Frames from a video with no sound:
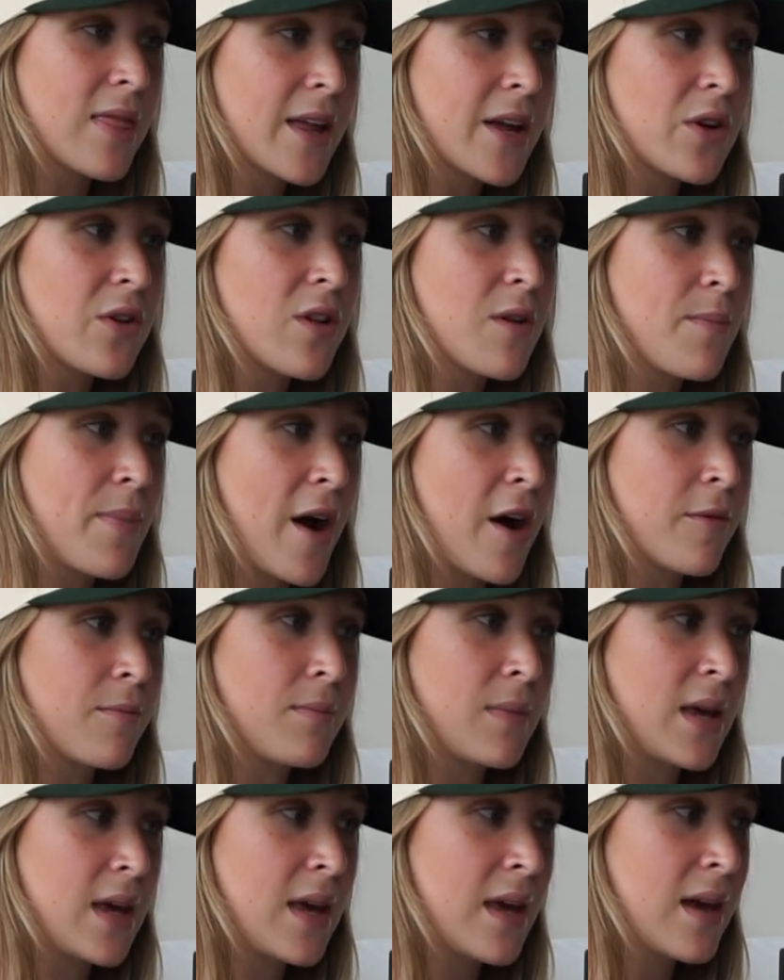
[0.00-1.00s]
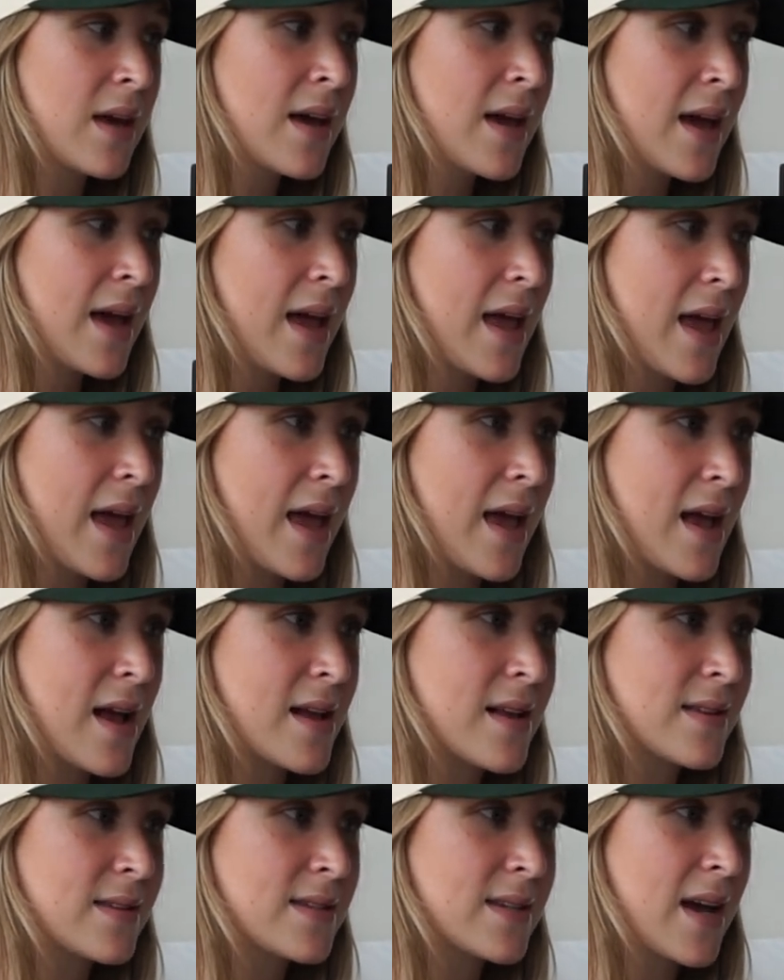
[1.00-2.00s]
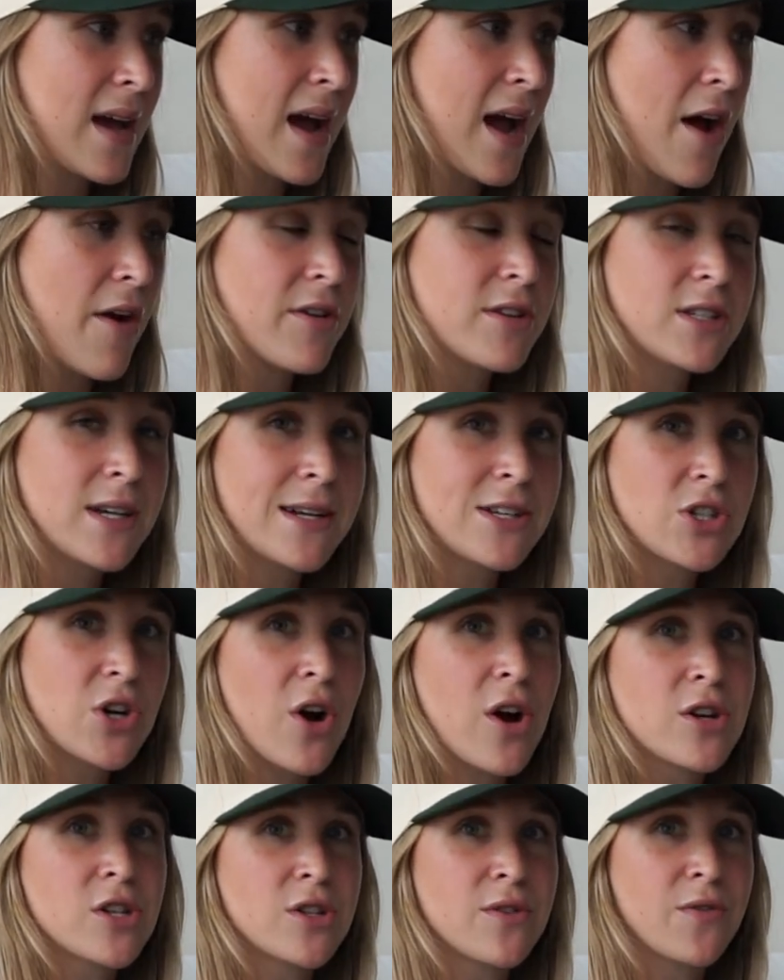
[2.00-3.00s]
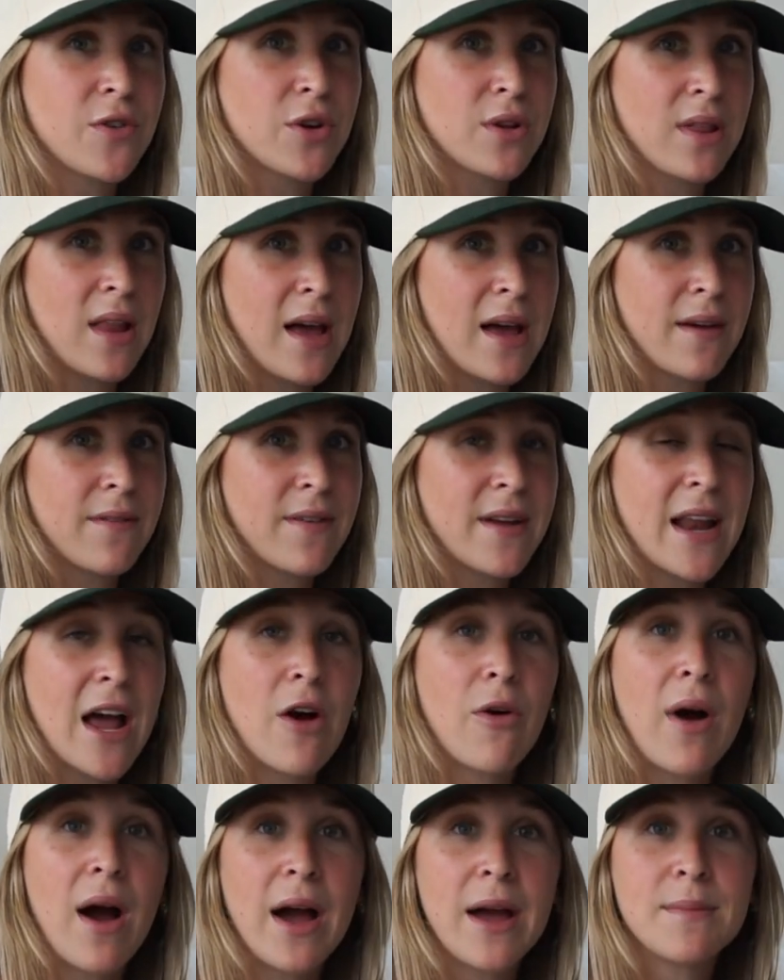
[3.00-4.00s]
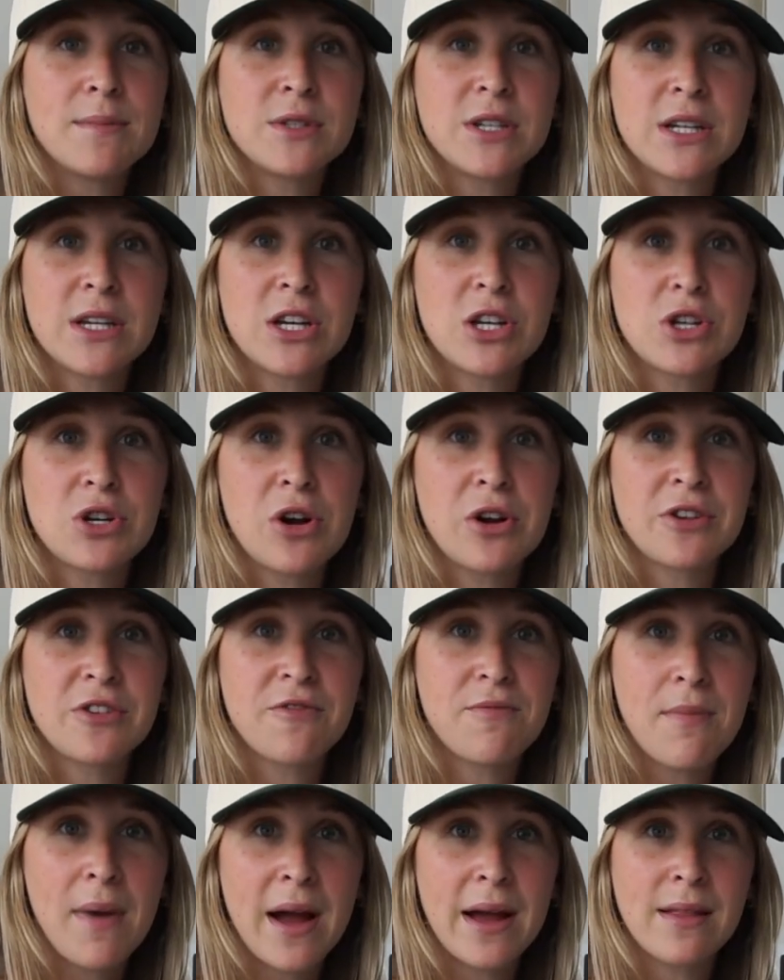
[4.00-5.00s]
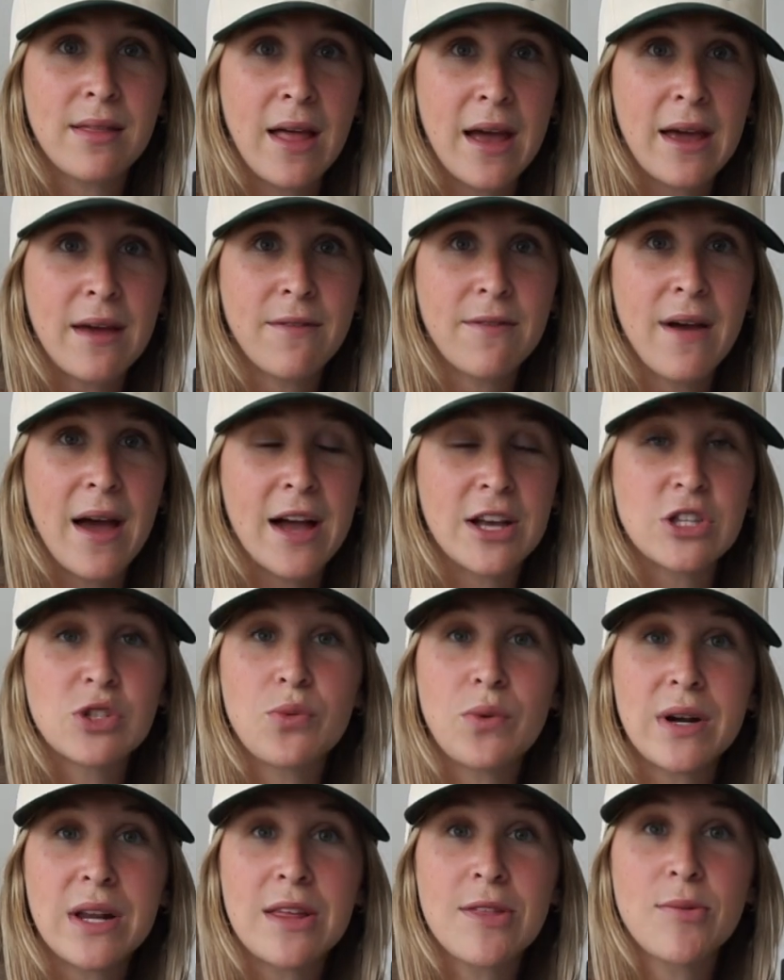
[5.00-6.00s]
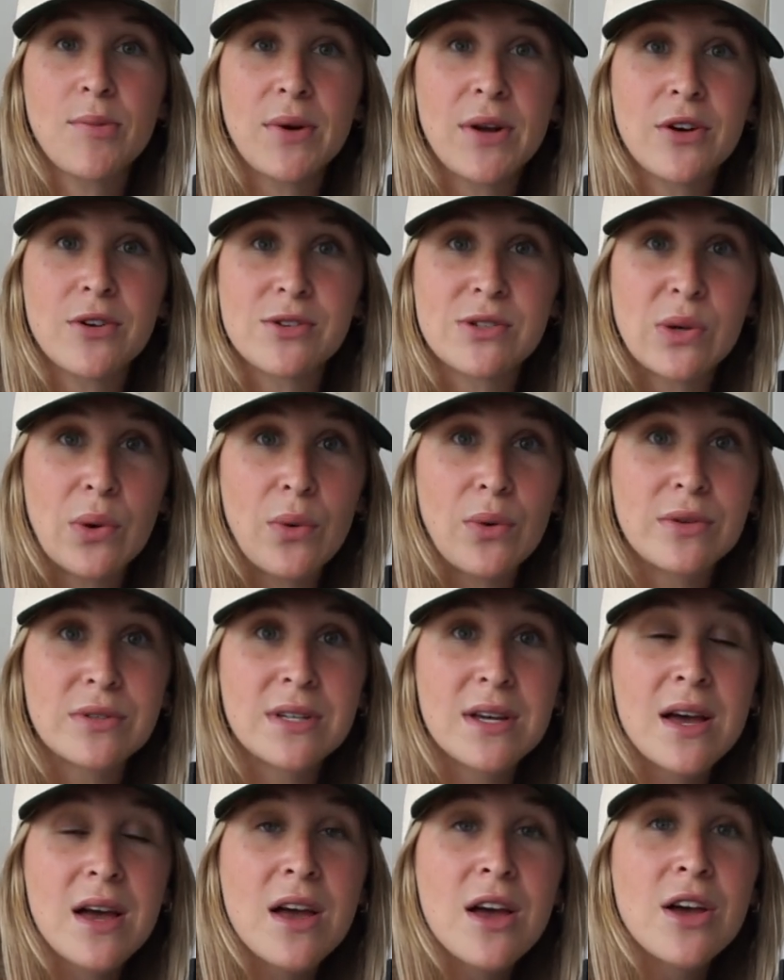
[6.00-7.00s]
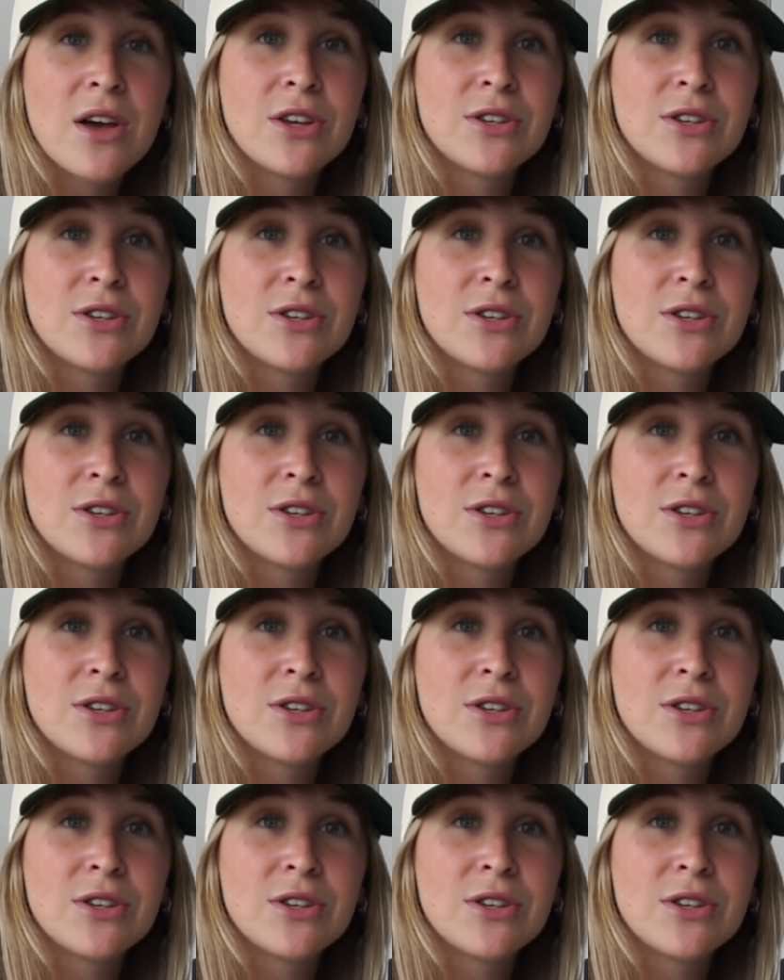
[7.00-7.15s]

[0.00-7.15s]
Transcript: a little about me and how to take charge of your life and how I'm taking charge of my life at 23 years old.